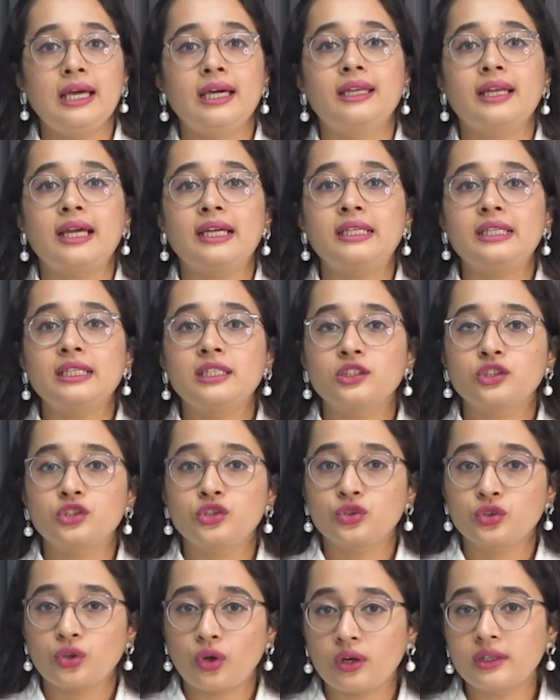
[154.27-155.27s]
Writing a
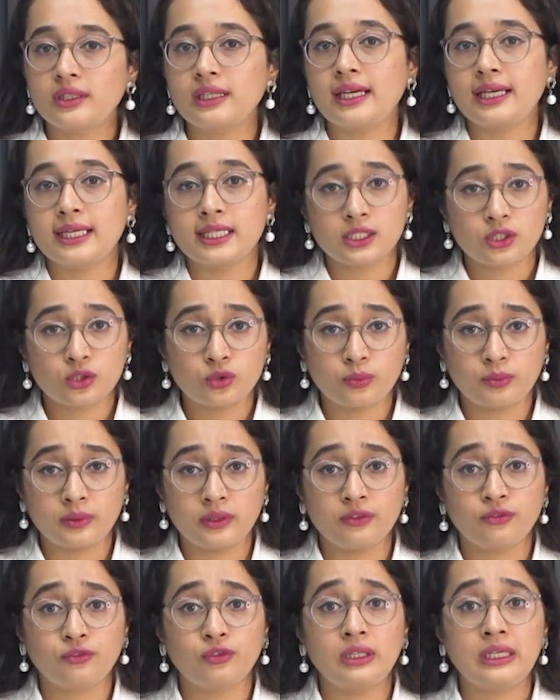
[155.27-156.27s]
short
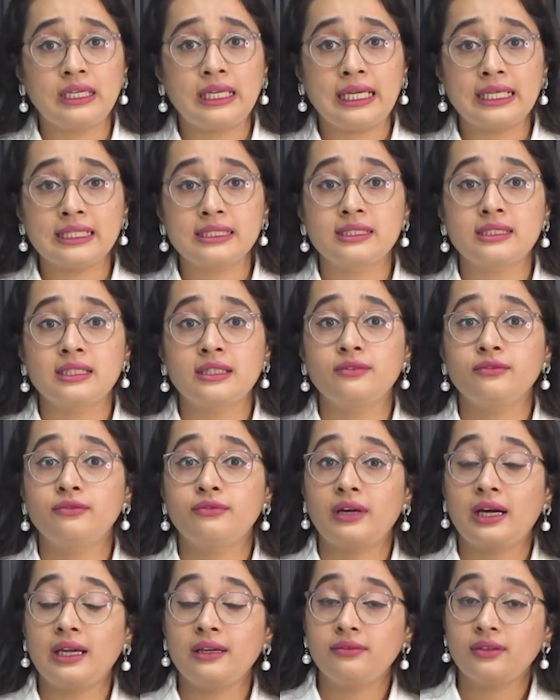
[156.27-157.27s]
SOP for less than
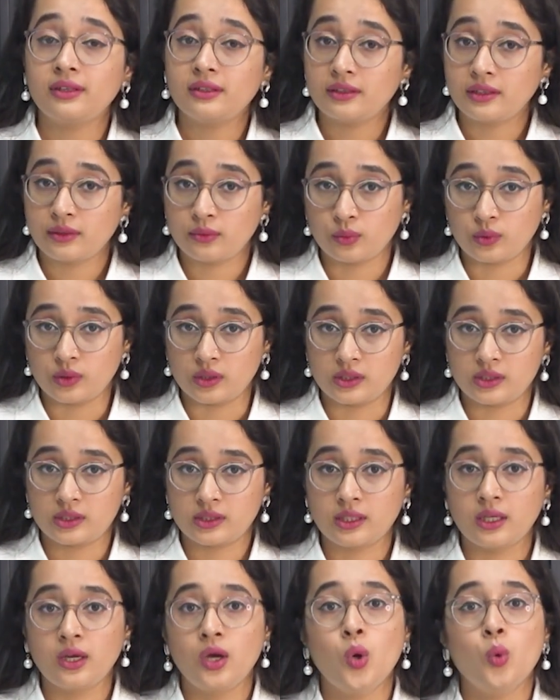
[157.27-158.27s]
500
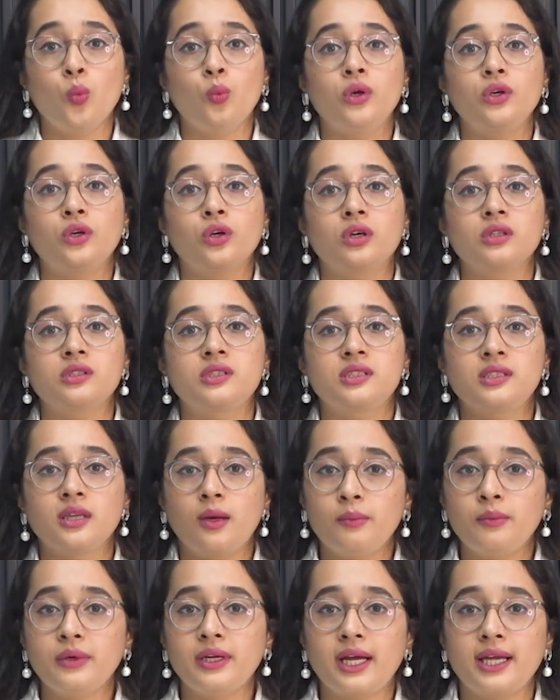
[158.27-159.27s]
words will not
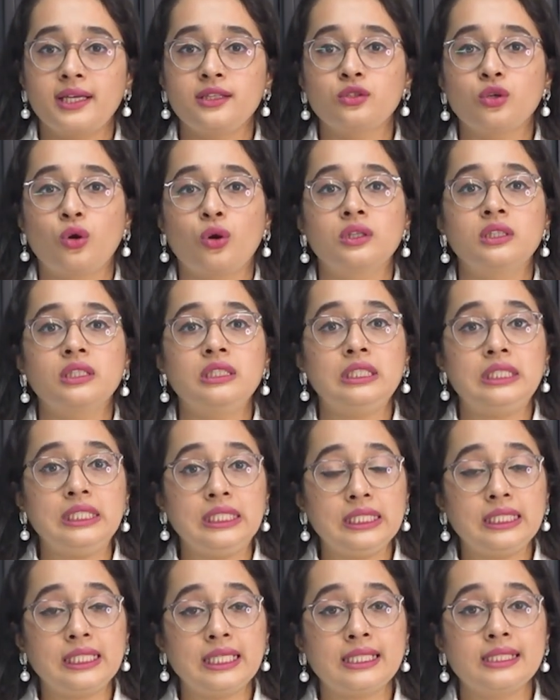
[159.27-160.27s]
summarize all the
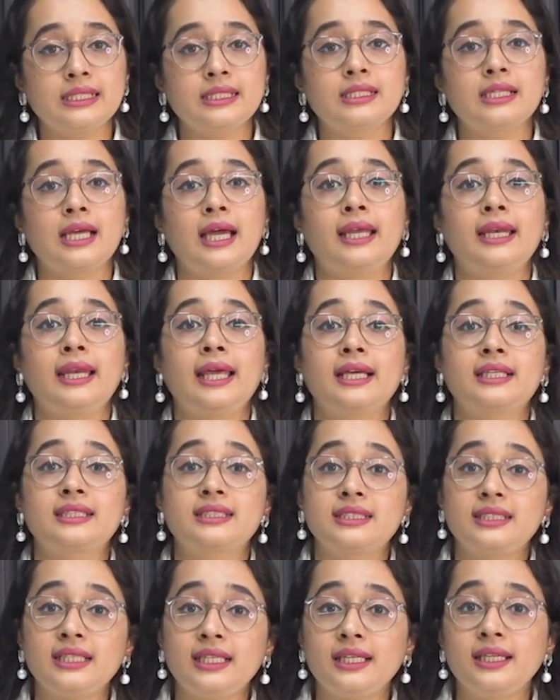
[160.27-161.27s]
details, and
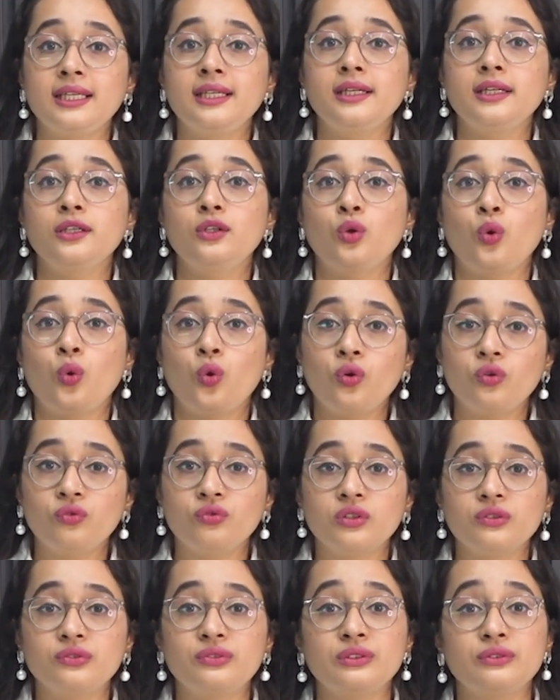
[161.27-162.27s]
exceeding it
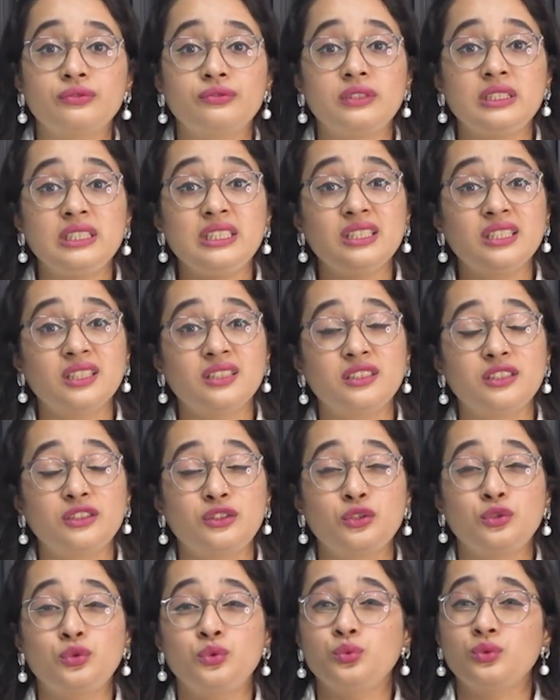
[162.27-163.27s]
over 1500
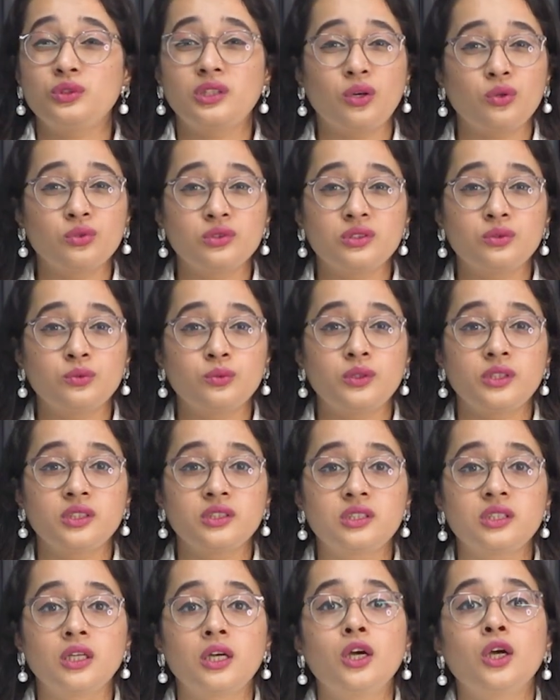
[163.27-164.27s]
to 2000
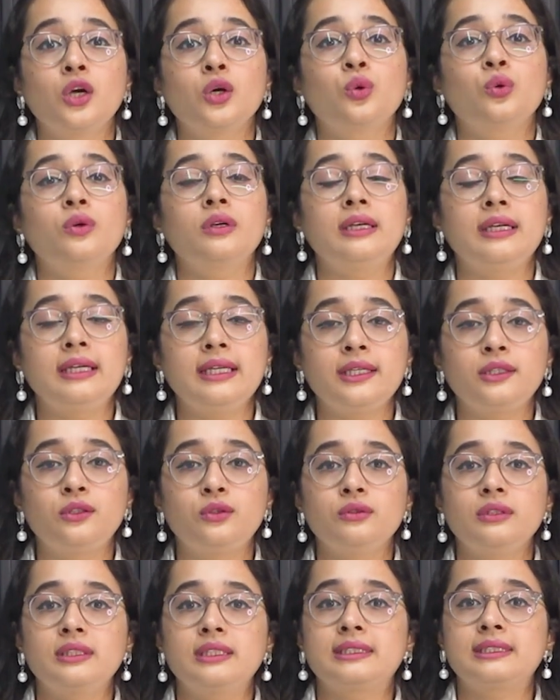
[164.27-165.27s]
words could lead
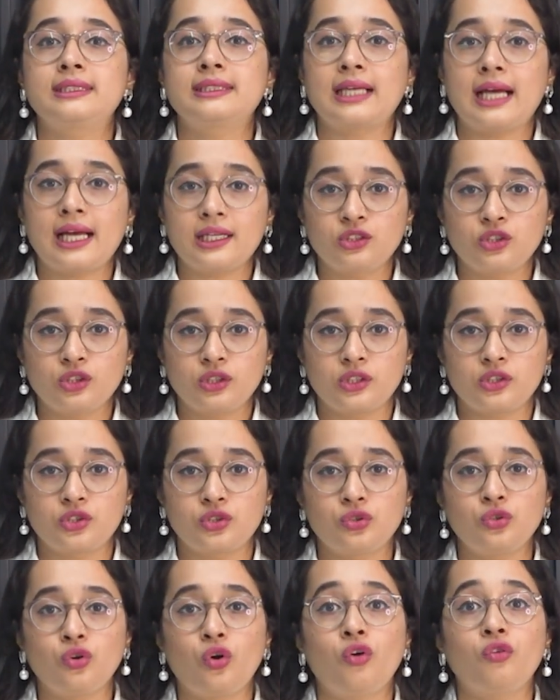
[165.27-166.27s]
to
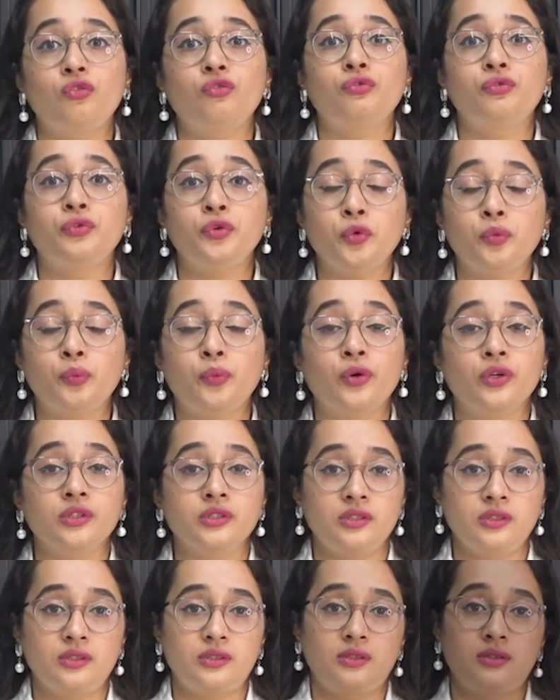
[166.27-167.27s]
exaggeration of few
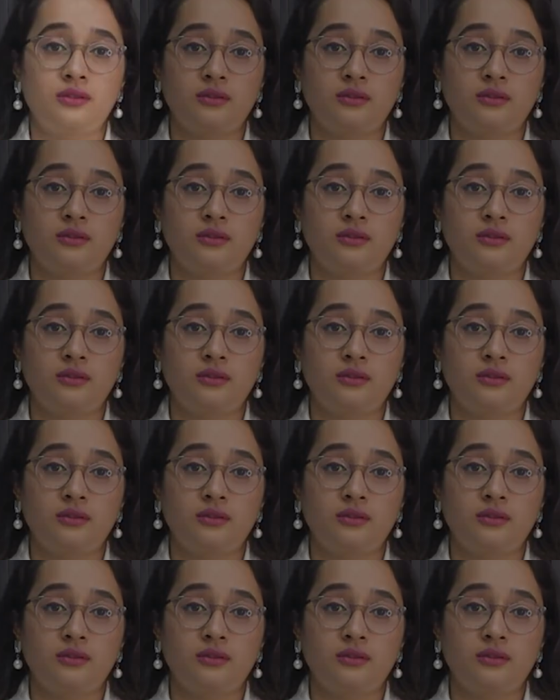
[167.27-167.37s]
points.